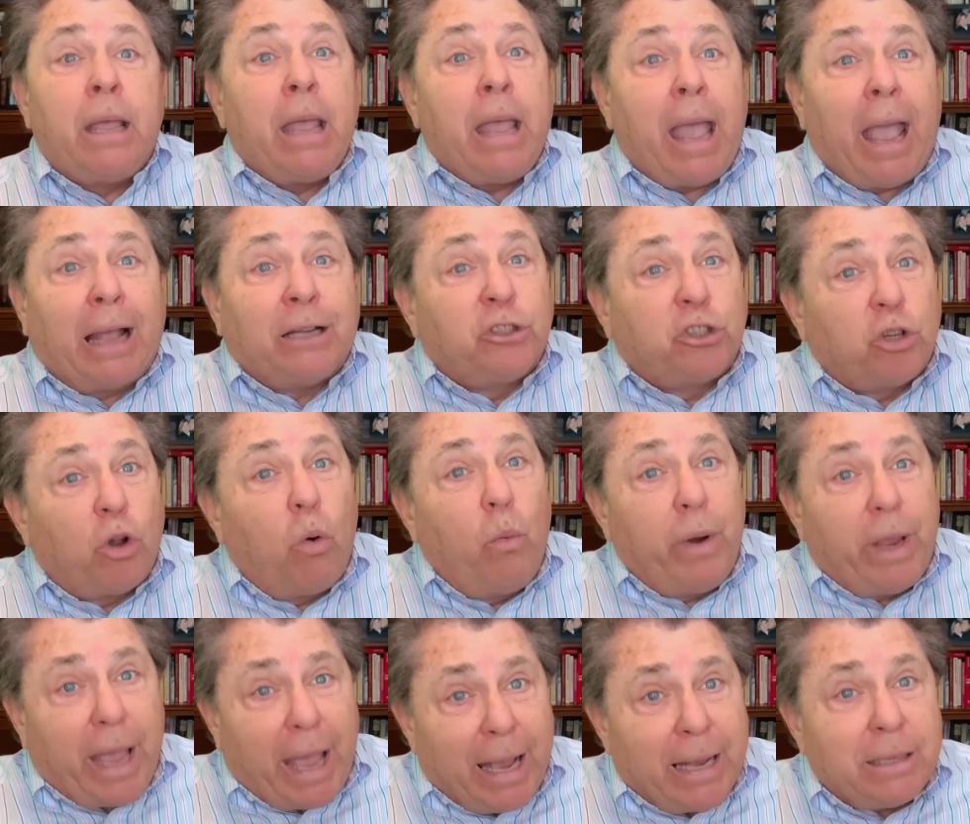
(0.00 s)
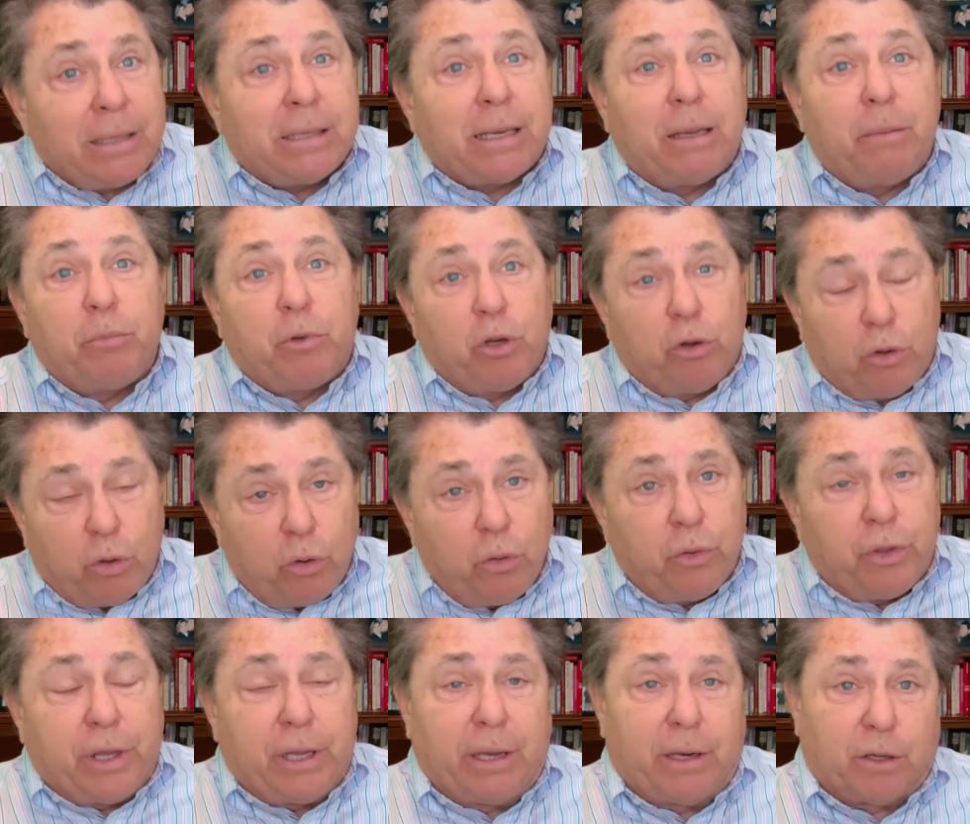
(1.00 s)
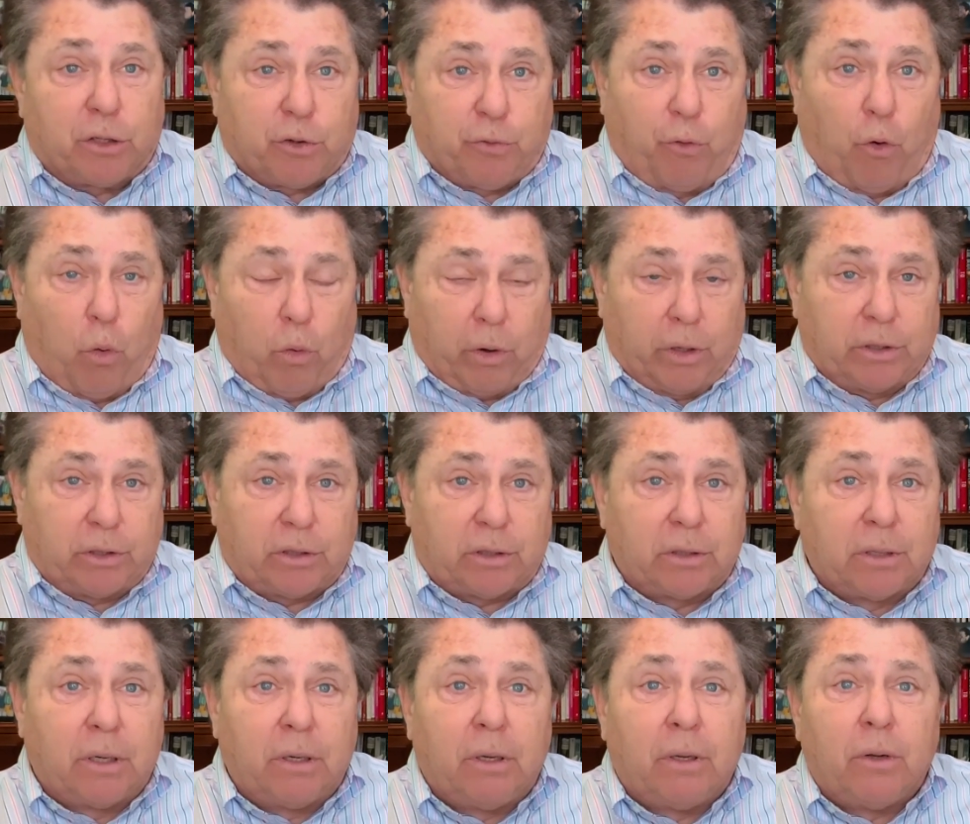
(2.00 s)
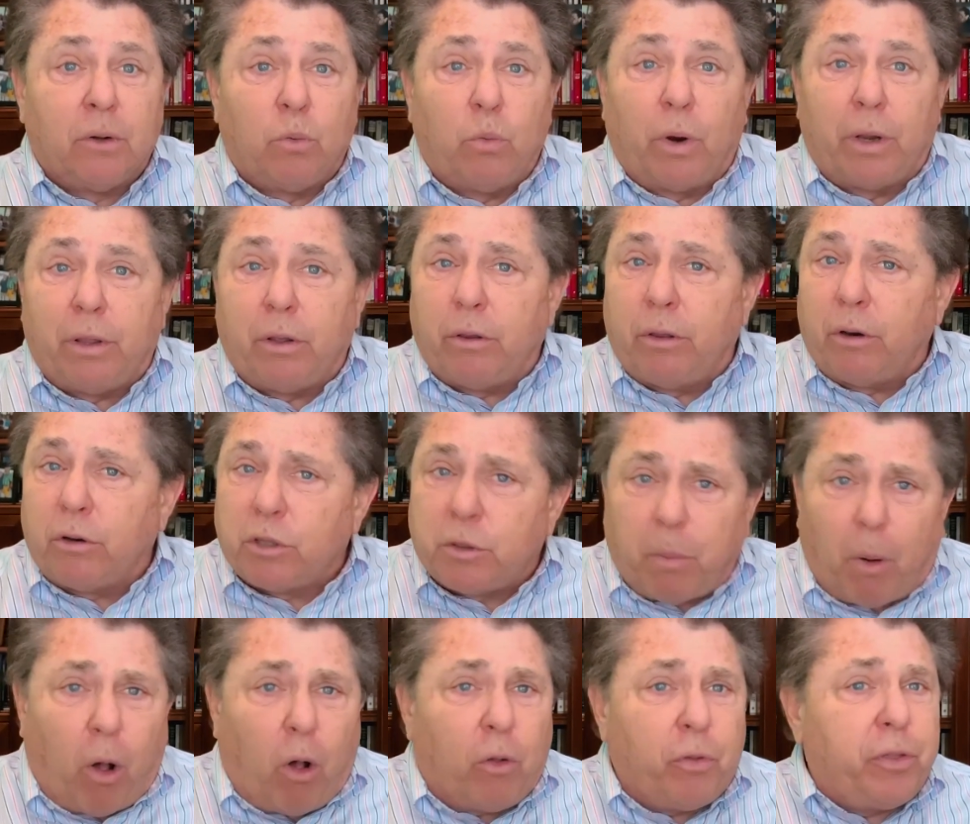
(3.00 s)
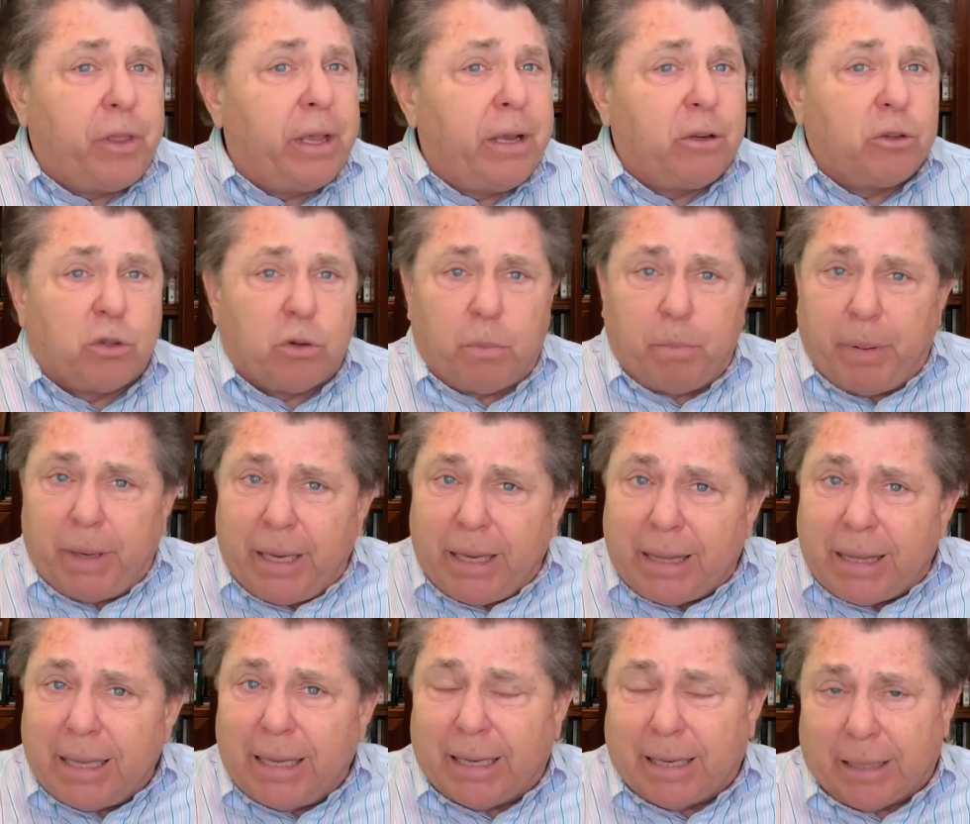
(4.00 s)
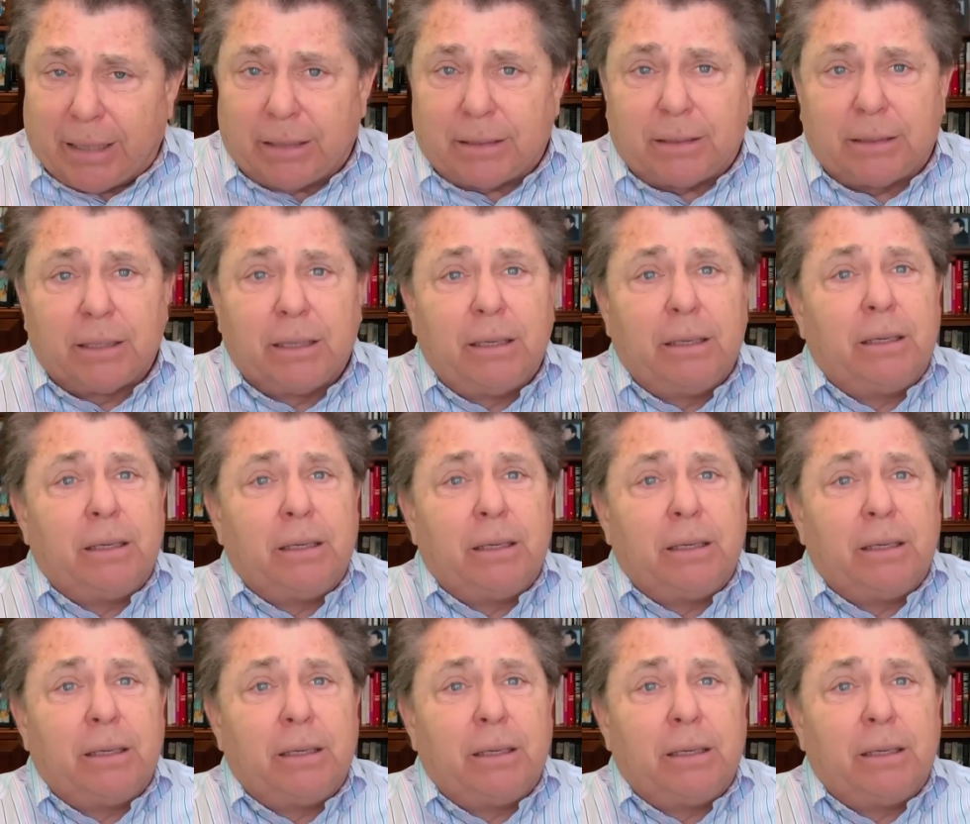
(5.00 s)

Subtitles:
And so we ask him to do things for us, whether they're small things or big things.